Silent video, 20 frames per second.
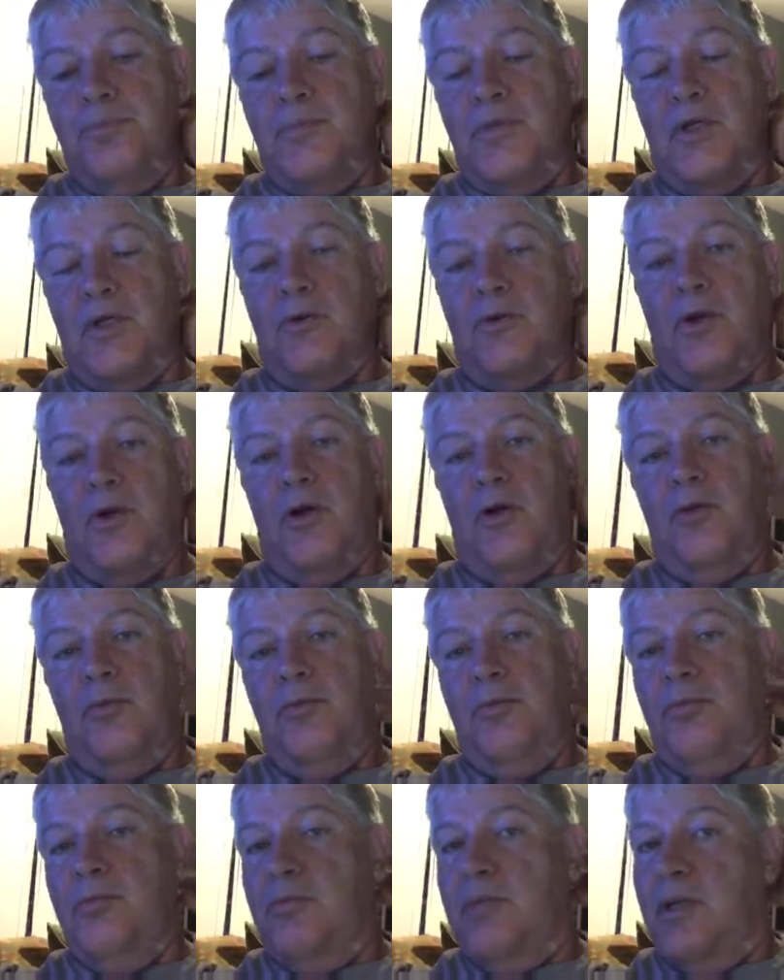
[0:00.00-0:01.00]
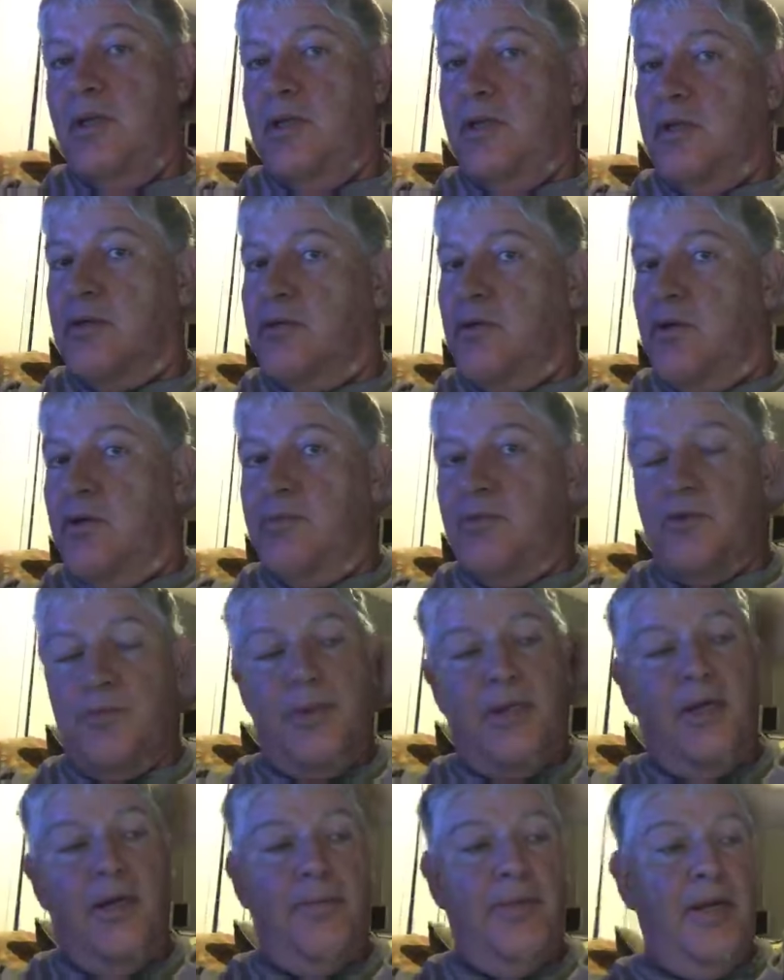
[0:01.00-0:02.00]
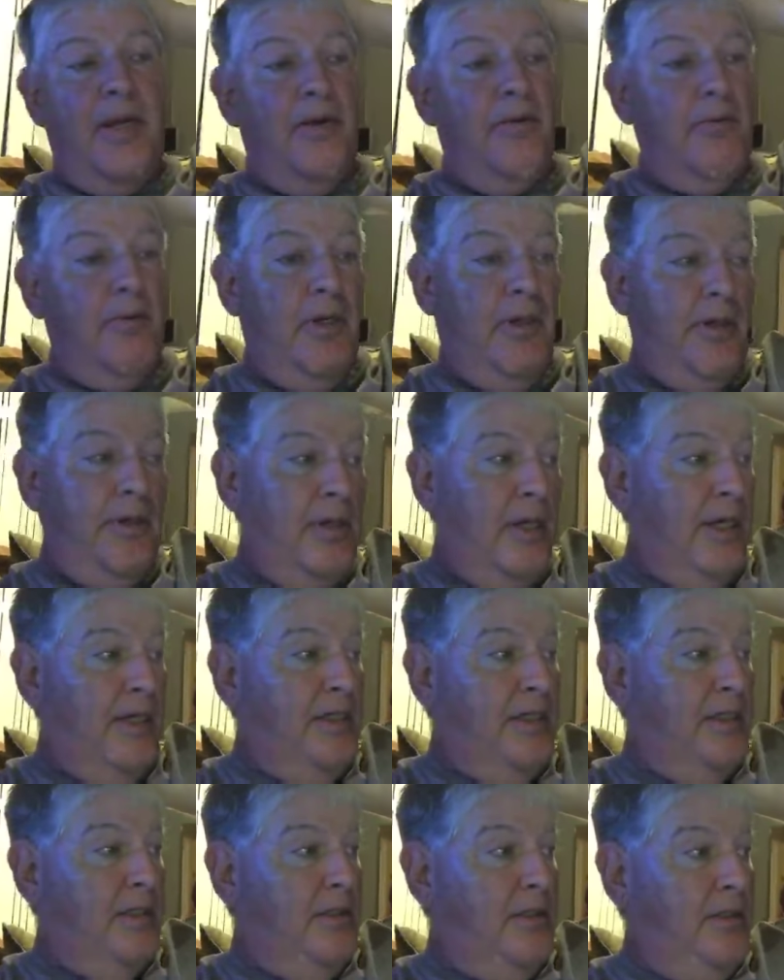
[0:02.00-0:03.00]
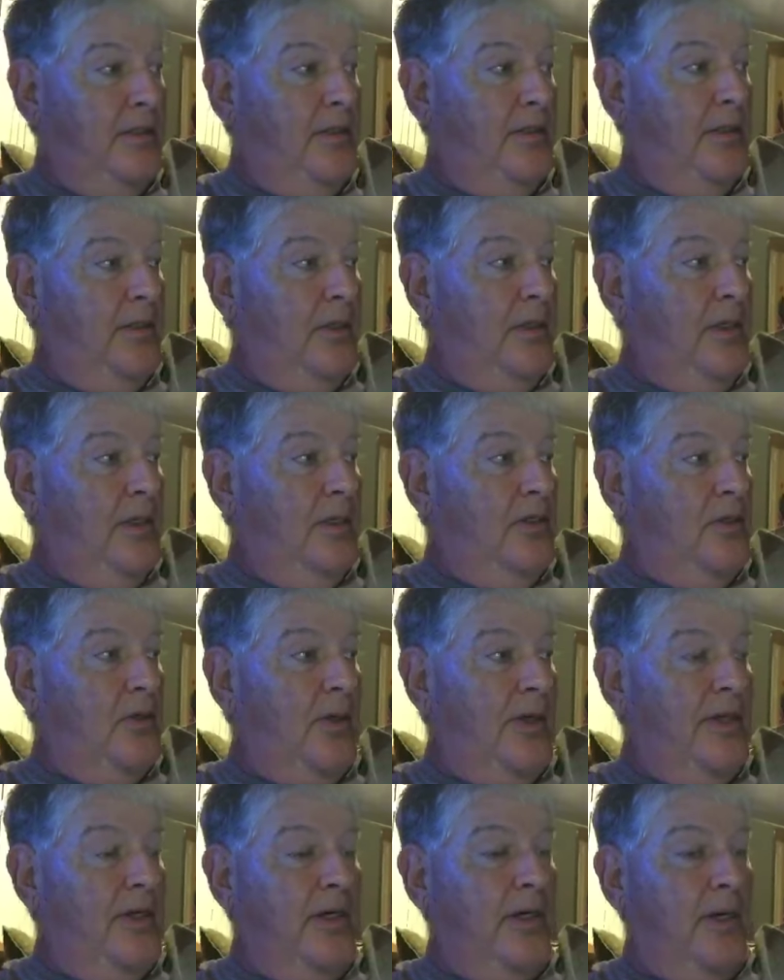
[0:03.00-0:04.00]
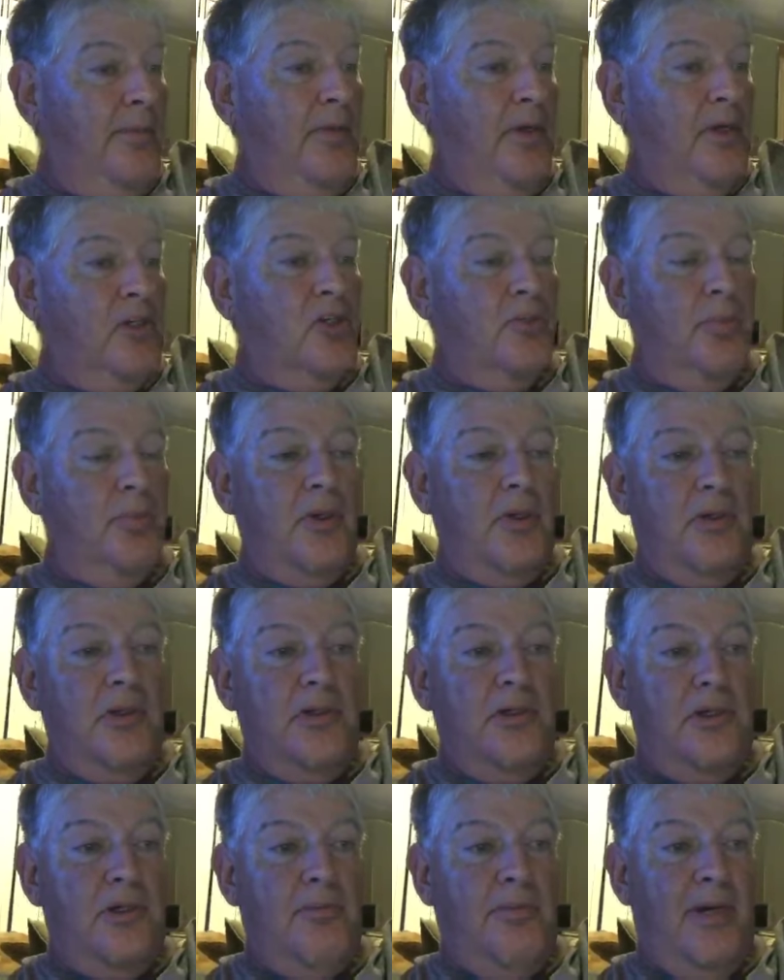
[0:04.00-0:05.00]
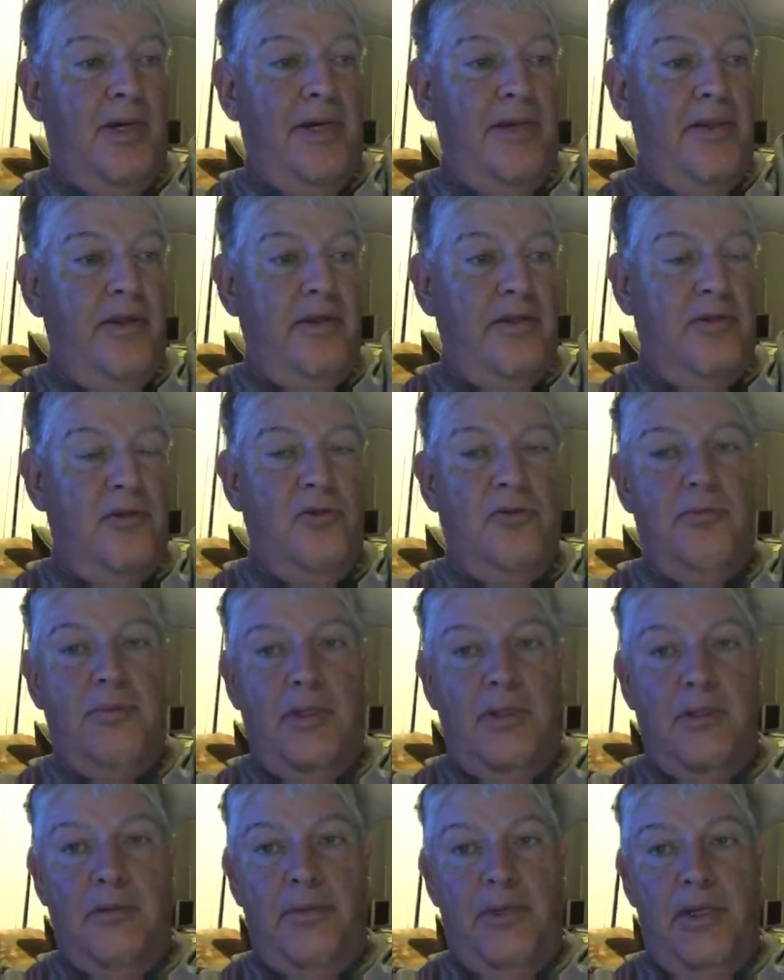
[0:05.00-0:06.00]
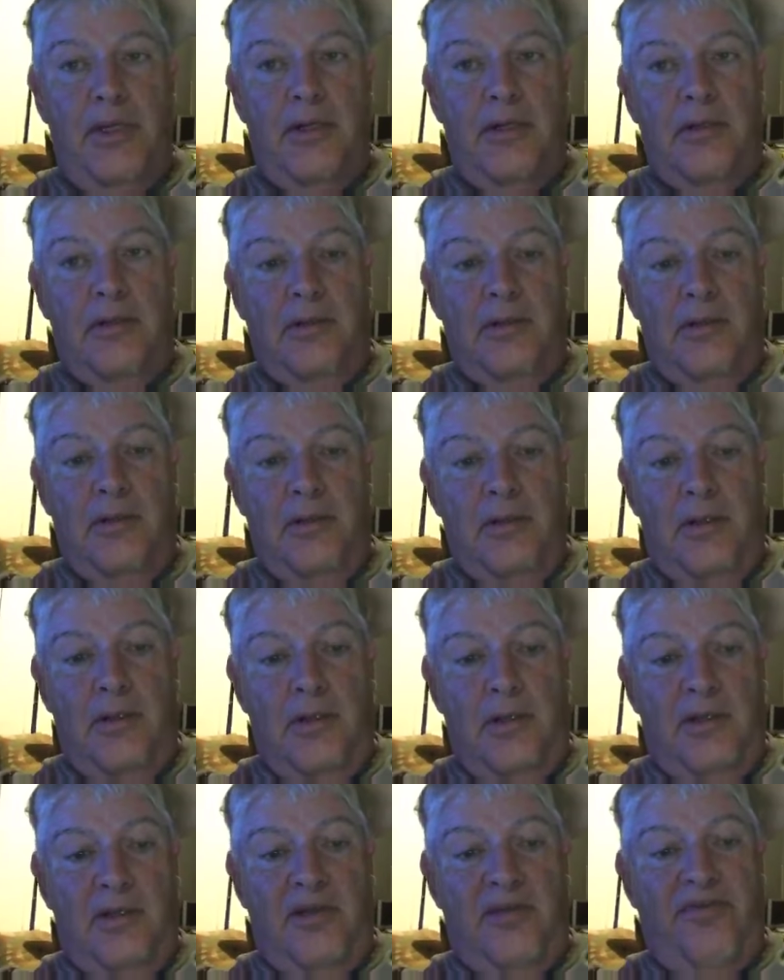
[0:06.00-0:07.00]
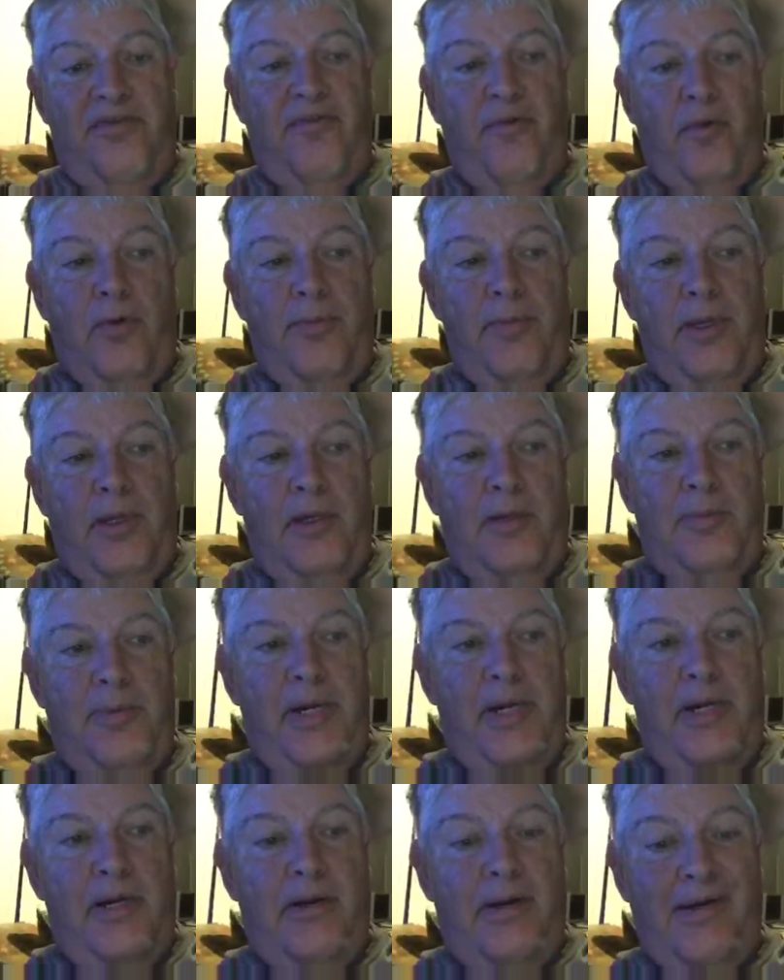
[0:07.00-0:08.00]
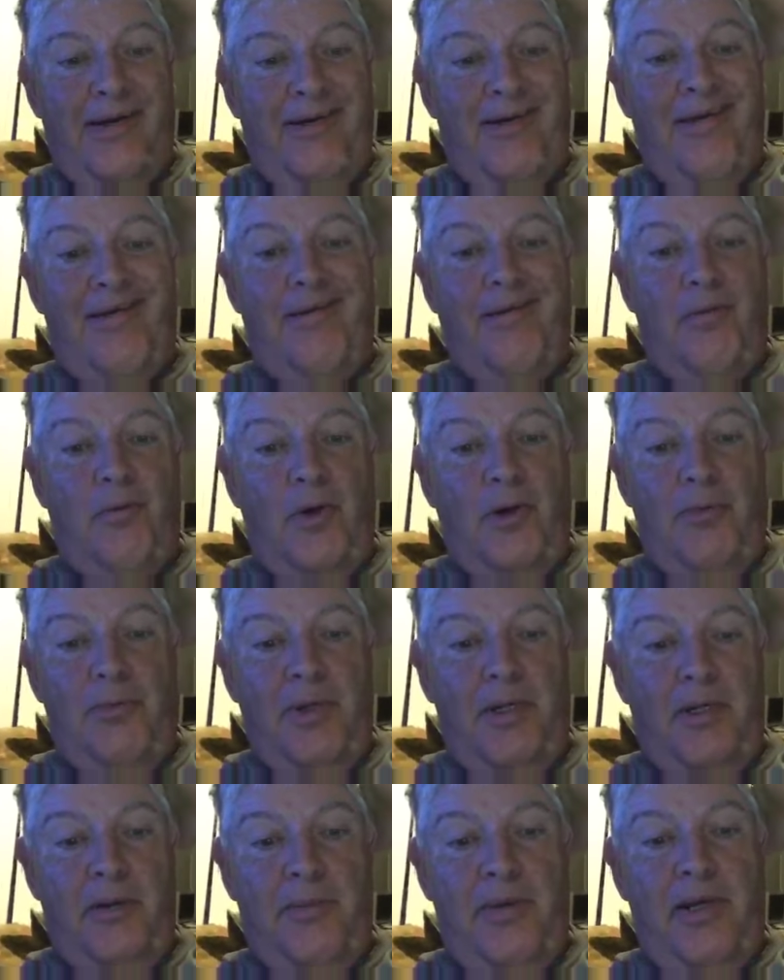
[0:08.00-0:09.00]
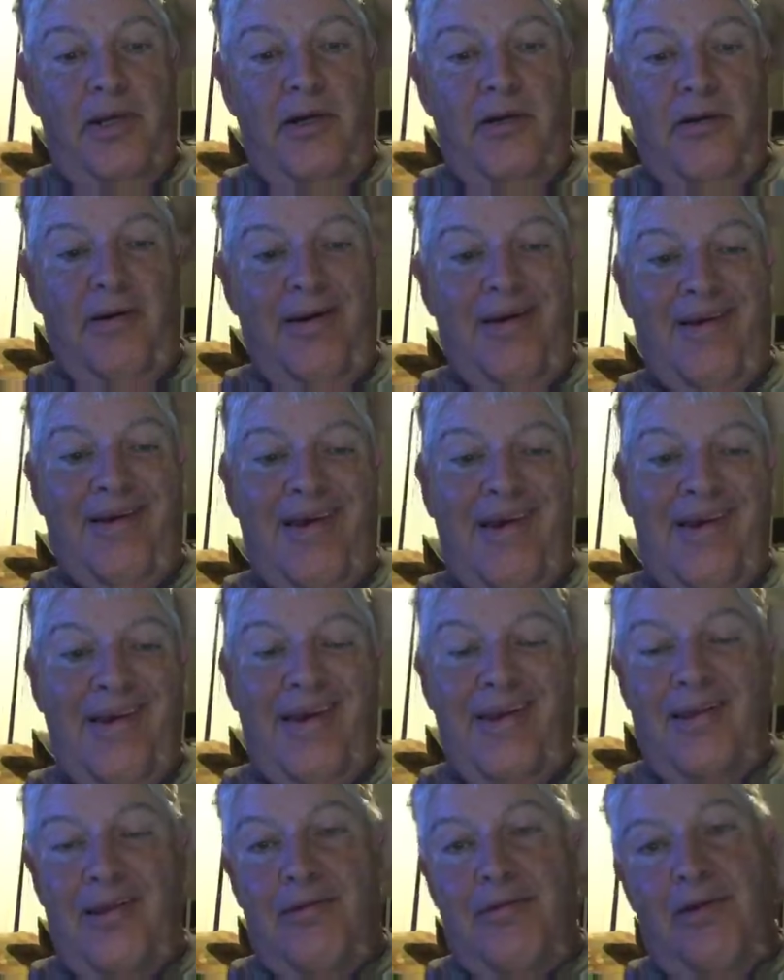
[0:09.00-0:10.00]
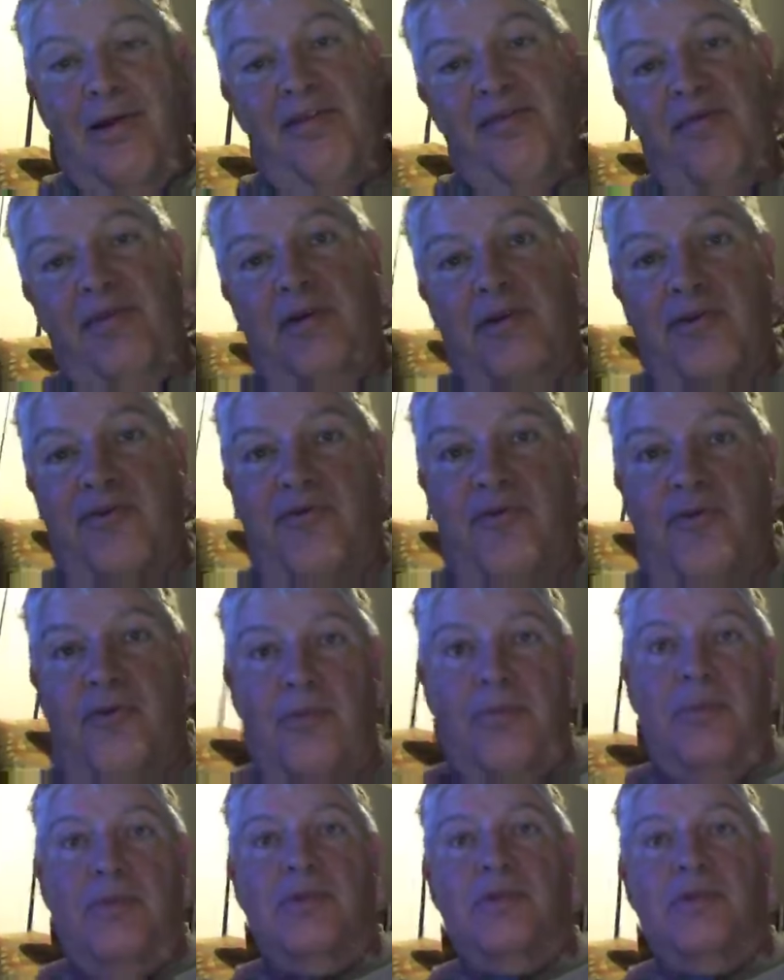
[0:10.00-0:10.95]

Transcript: chrome, and the chrome has been coming out really nice. So I think I'm going to splurge and buy the 2mm, the 4mm, and another 1mm, and then get the refills for them.